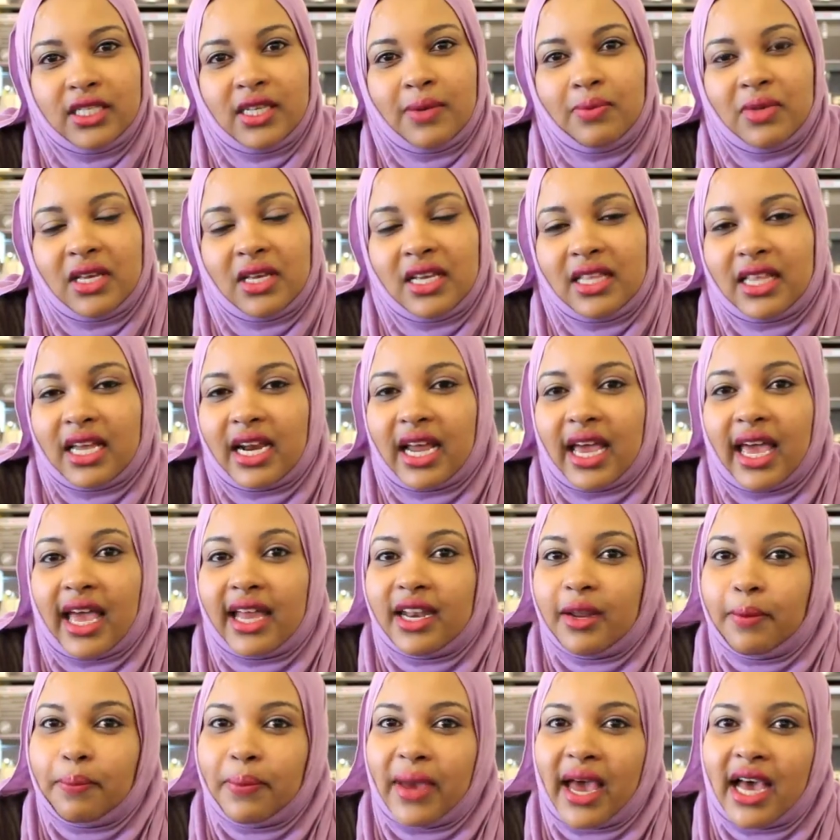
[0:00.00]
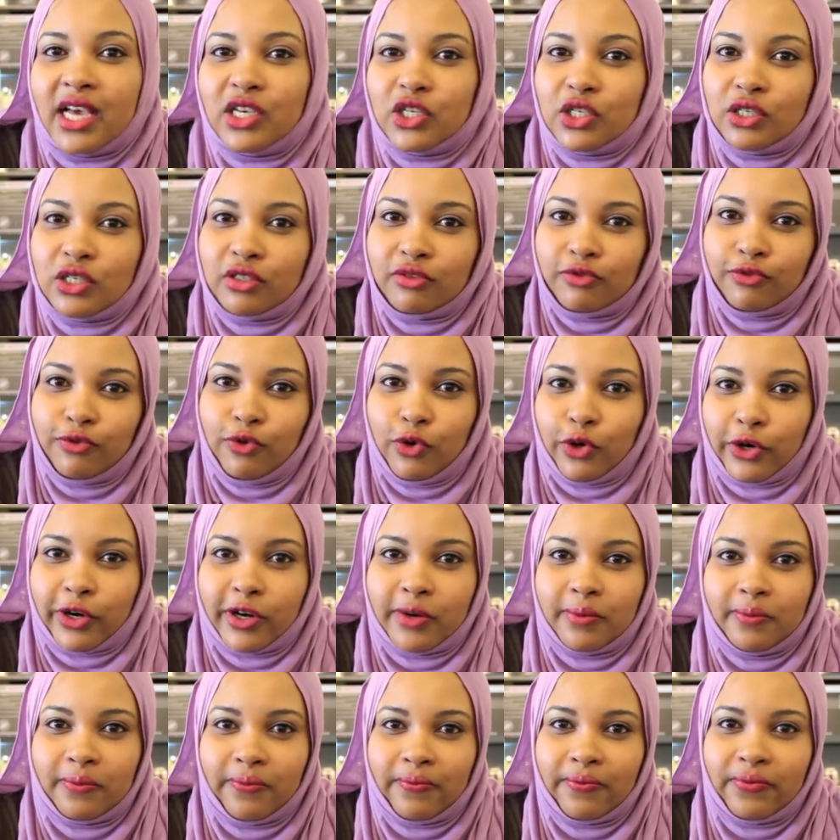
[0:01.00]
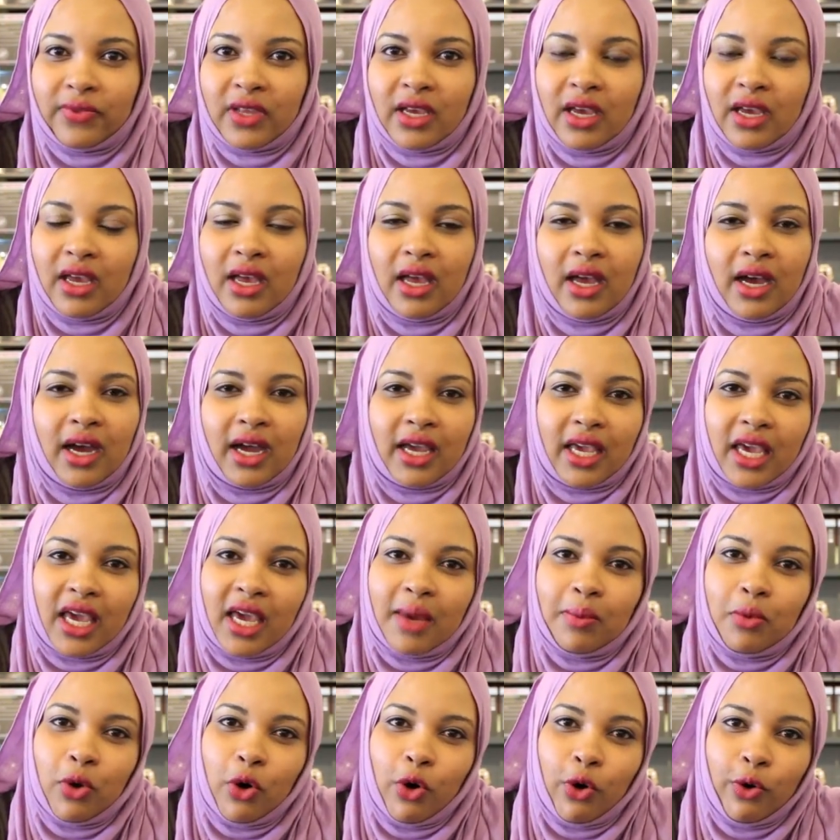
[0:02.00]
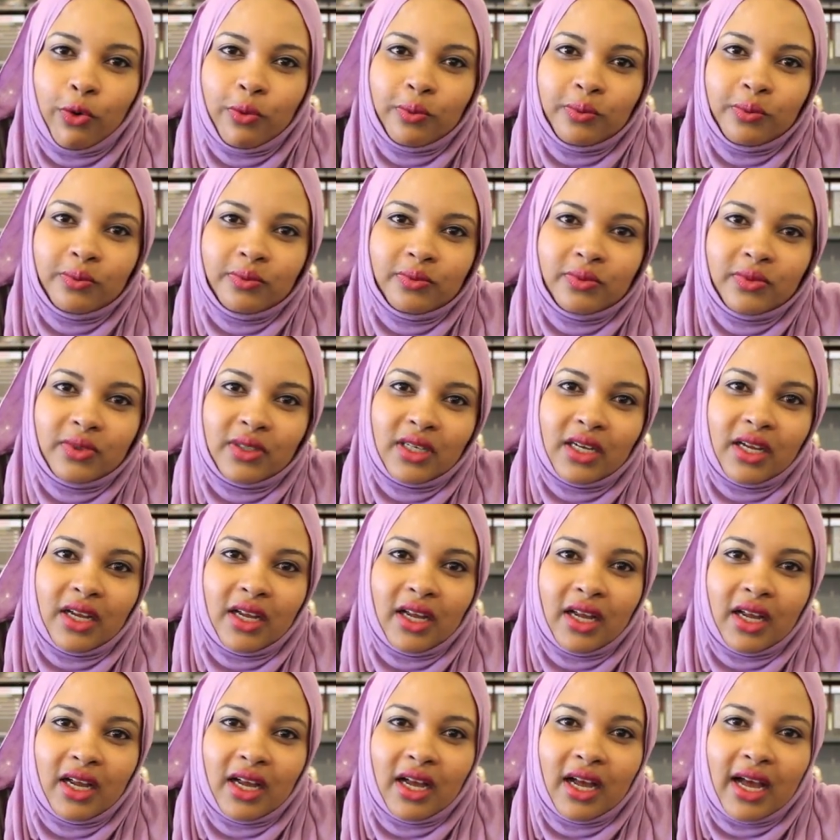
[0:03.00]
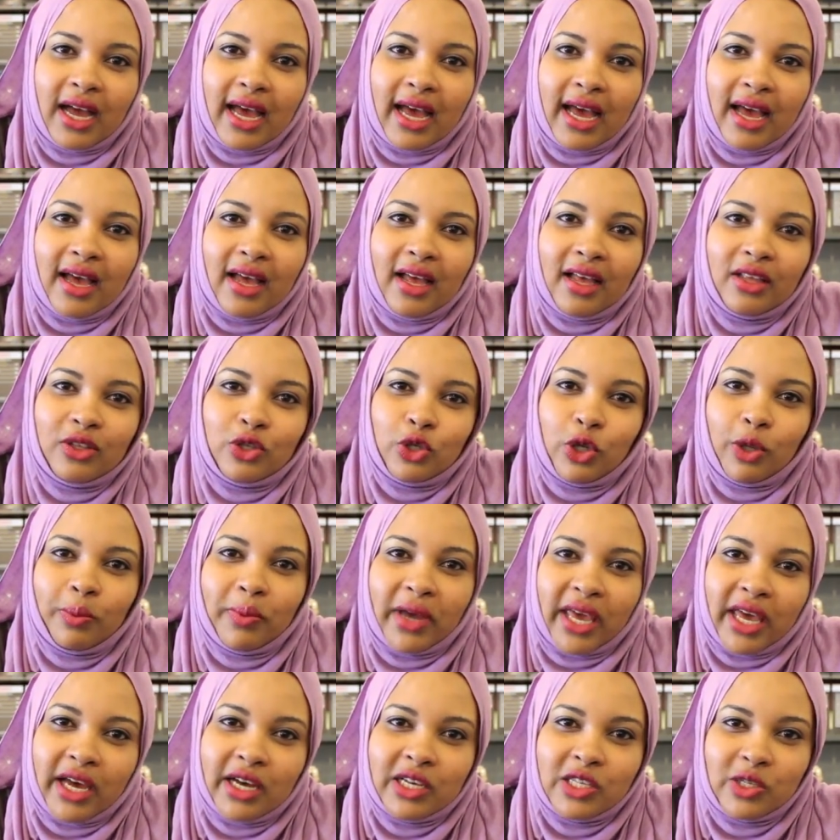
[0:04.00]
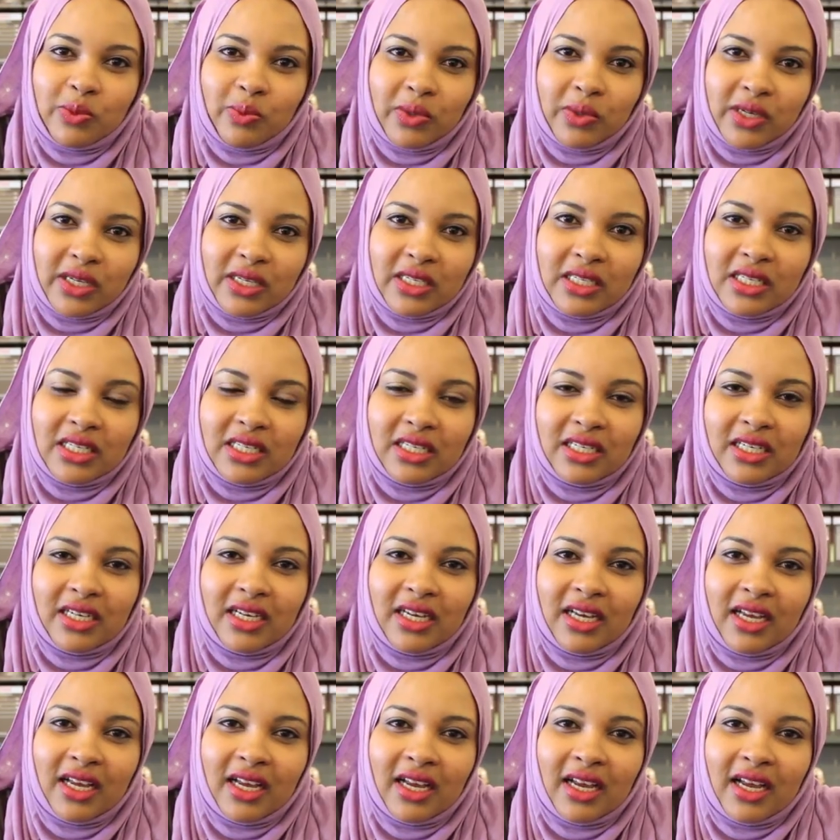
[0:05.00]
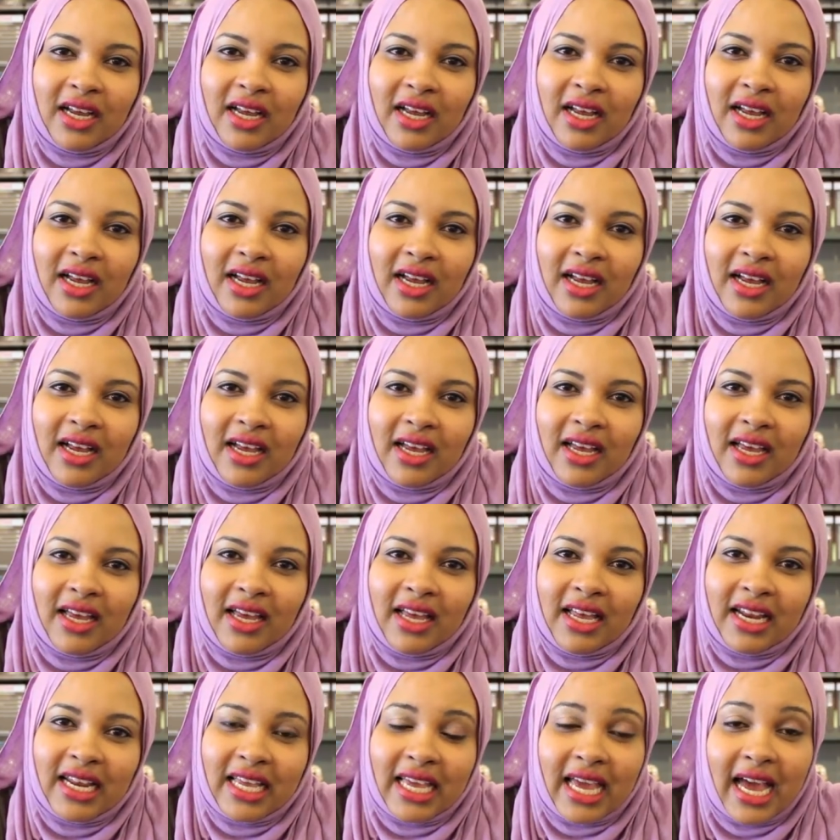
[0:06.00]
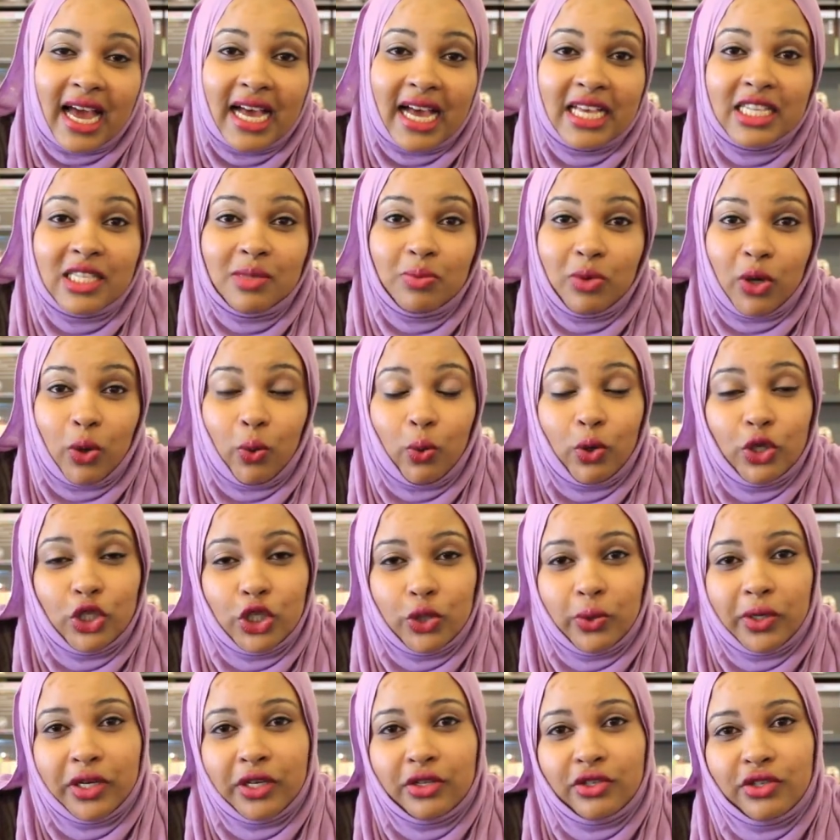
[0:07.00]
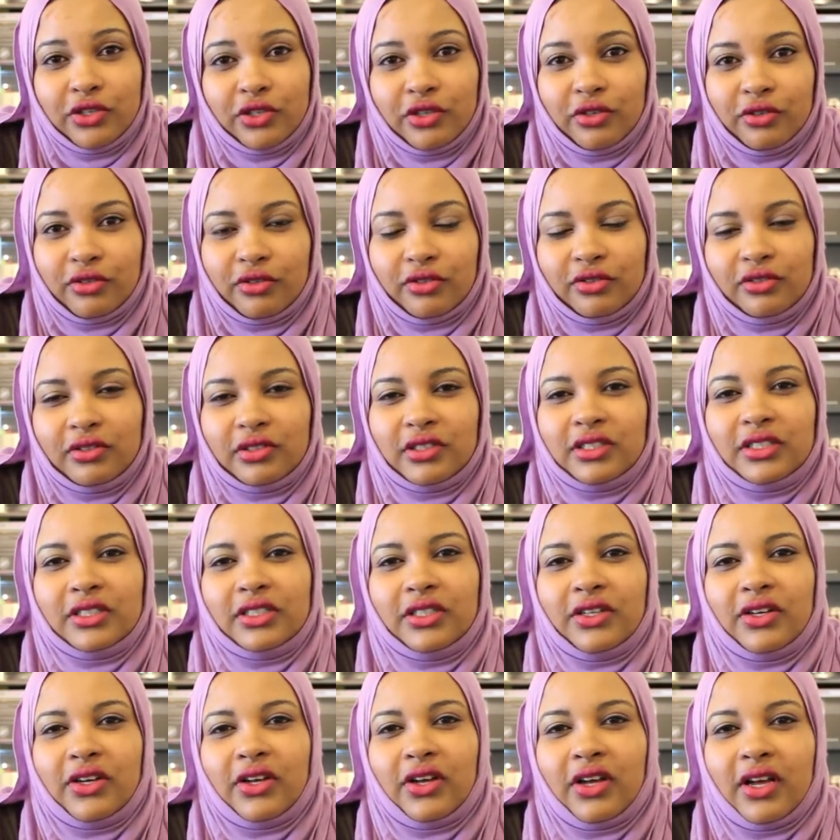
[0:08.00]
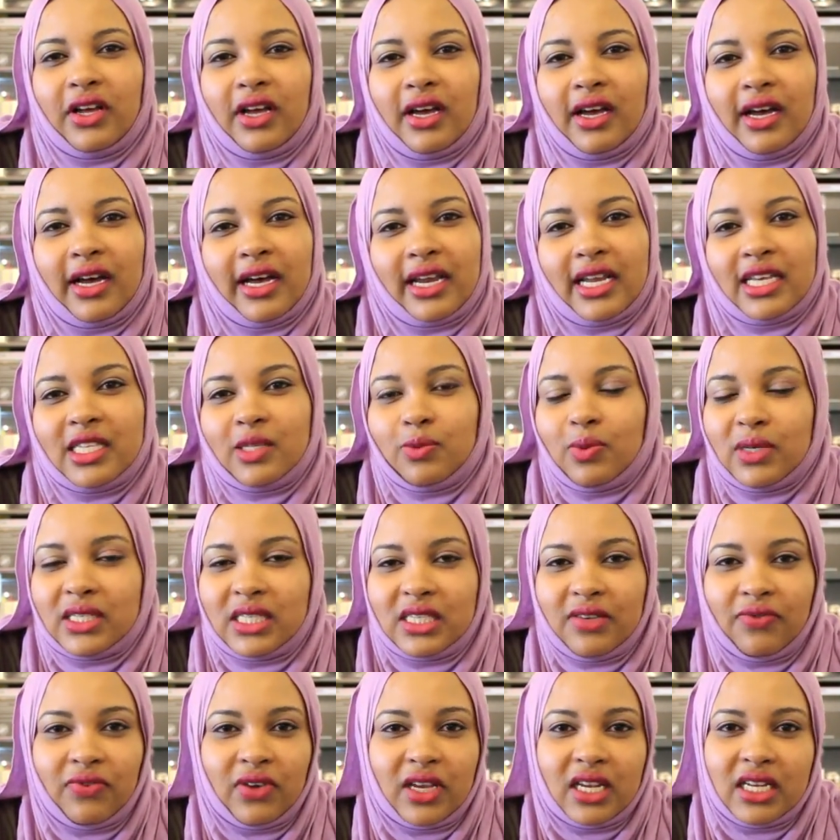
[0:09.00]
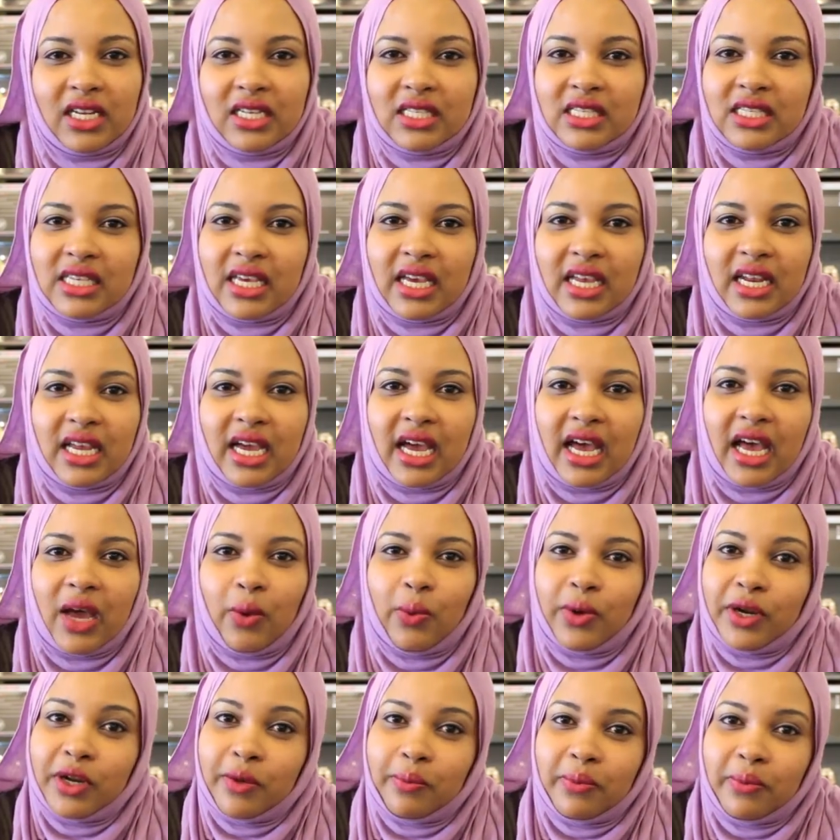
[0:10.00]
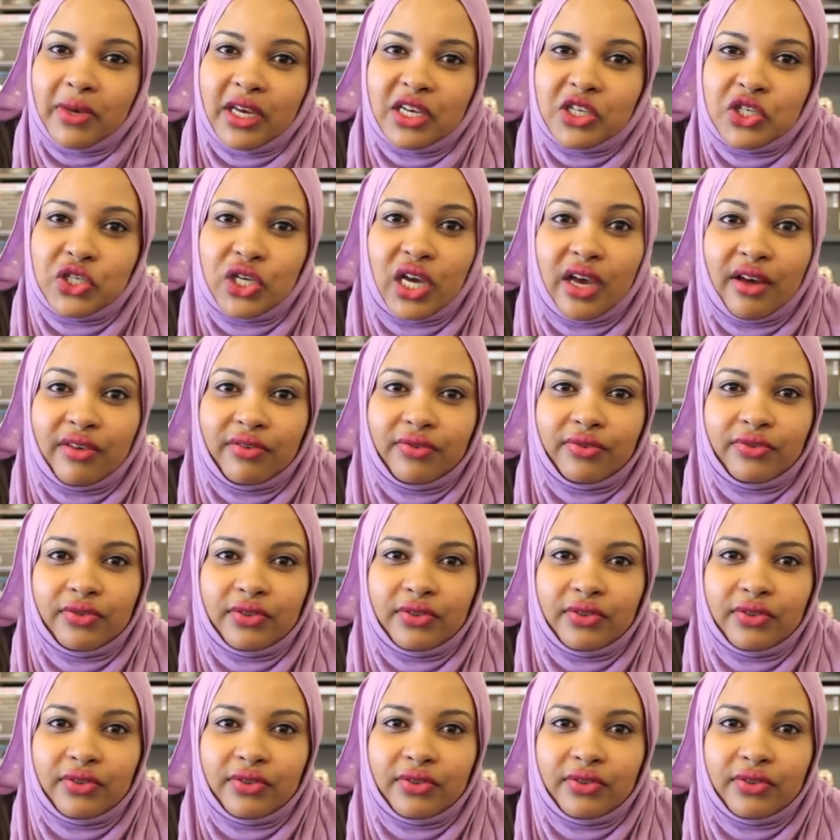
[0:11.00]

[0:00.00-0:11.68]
something that I had a passion for. I came home, told my husband, and he asked me, what do you want to do? And I specifically said, I want to be a chef.